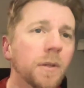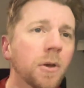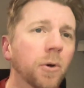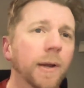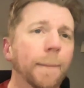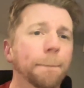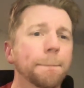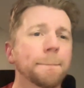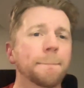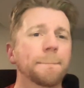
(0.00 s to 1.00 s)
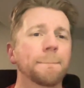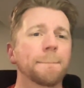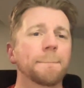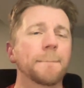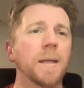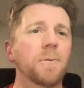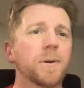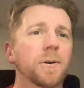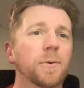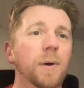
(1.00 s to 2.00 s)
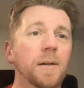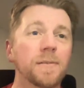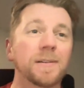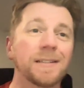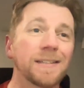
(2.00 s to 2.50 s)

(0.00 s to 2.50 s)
Okay. There we go. Well,